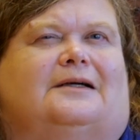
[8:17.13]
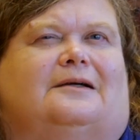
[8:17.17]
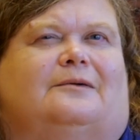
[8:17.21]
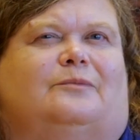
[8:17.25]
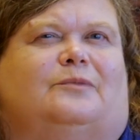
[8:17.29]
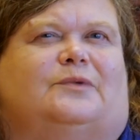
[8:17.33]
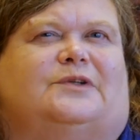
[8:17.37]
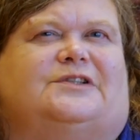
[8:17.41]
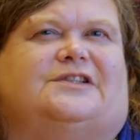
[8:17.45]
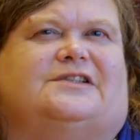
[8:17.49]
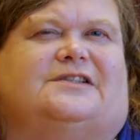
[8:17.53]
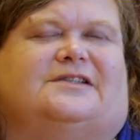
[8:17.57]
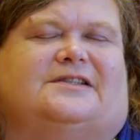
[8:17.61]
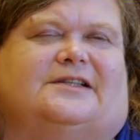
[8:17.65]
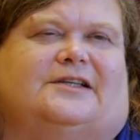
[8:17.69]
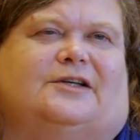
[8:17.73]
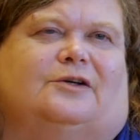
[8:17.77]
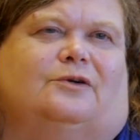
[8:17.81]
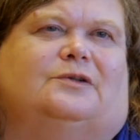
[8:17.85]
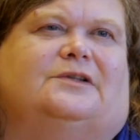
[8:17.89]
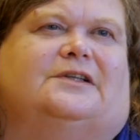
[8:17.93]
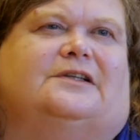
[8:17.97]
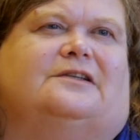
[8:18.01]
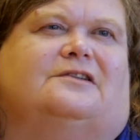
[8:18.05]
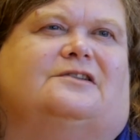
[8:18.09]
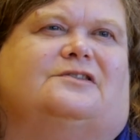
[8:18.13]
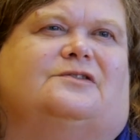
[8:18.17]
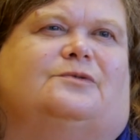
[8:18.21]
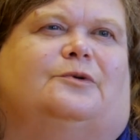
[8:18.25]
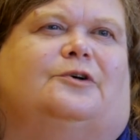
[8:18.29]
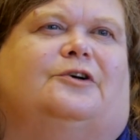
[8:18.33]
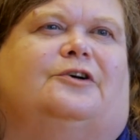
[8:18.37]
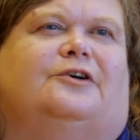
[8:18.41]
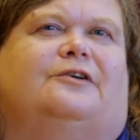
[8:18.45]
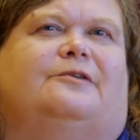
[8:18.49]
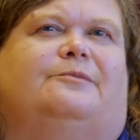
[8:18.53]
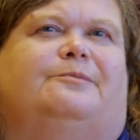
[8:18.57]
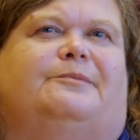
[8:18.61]
which is the Old English
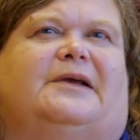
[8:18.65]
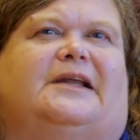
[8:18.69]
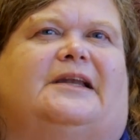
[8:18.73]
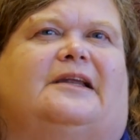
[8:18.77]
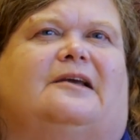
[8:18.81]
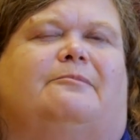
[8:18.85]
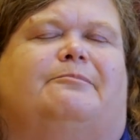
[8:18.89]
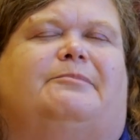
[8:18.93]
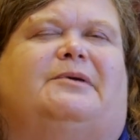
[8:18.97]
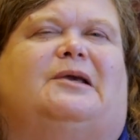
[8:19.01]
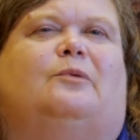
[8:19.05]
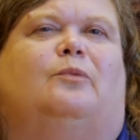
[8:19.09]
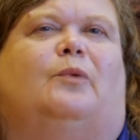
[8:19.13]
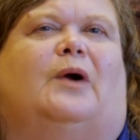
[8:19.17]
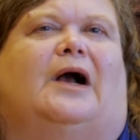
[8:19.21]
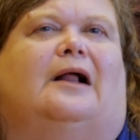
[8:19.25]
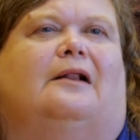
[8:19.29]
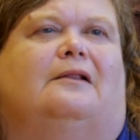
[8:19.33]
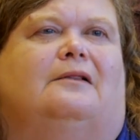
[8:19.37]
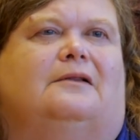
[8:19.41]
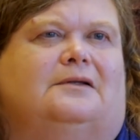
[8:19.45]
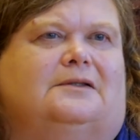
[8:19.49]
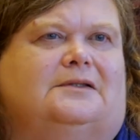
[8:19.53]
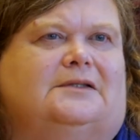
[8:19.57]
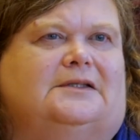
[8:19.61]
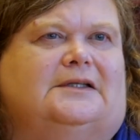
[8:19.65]
word meaning be well.